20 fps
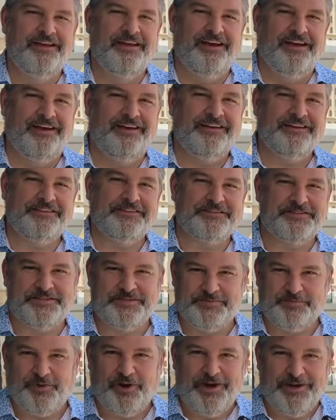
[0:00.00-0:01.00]
Hi, this is
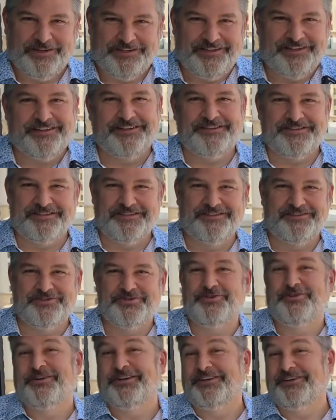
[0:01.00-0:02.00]
Brock Dickinson
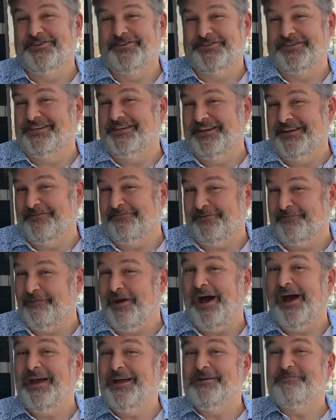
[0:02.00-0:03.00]
joining you today from
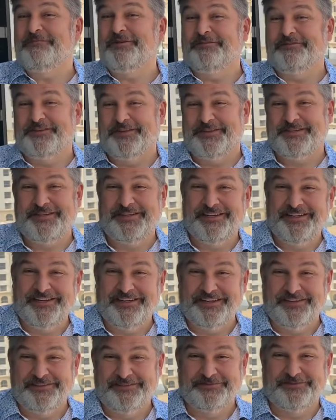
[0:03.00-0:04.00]
high above the city
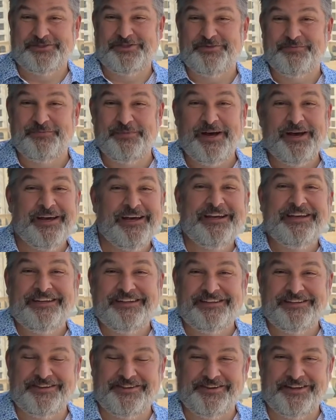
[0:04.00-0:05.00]
of Dubai
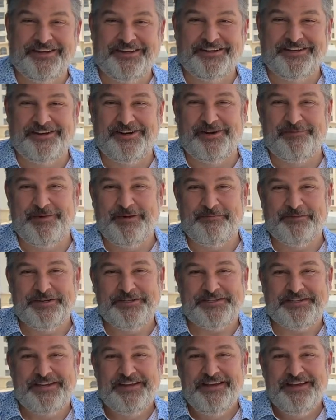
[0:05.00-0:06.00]
in the United Arab
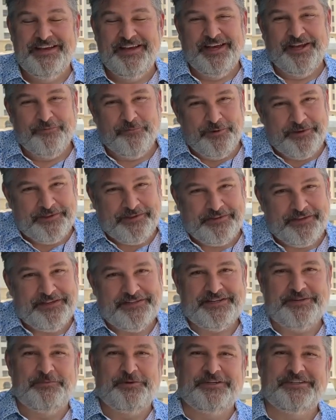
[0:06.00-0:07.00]
Emirates. And one of the things
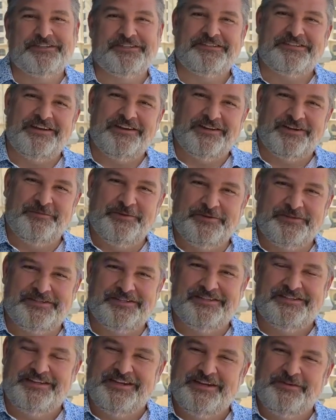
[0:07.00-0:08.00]
I wanted to talk about
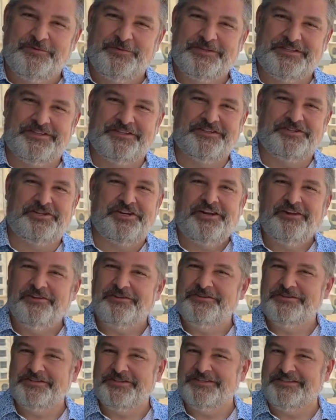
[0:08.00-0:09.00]
today was the
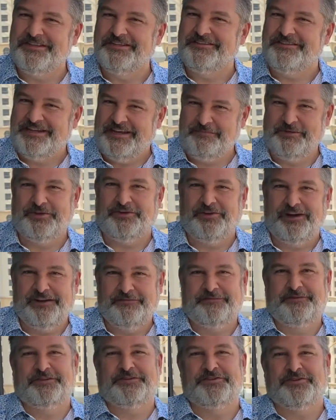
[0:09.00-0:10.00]
challenges that
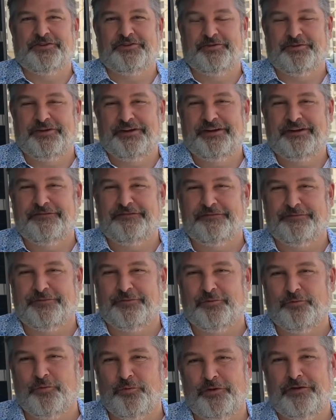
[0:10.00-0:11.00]
demographics are creating
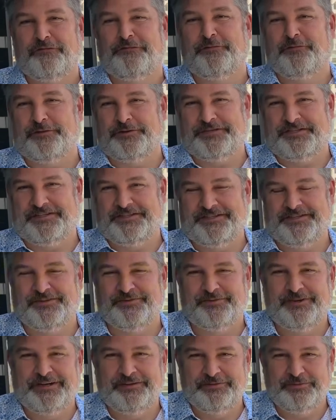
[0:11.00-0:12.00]
for workforces
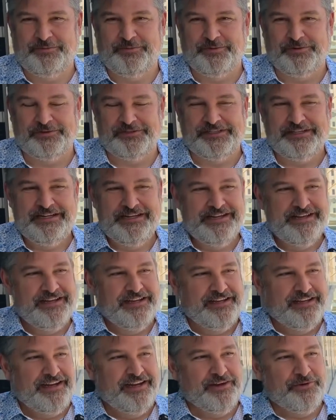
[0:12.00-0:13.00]
around the world.
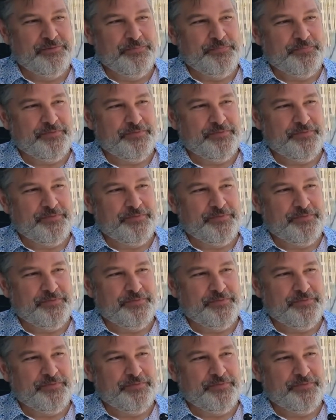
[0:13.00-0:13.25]
Now,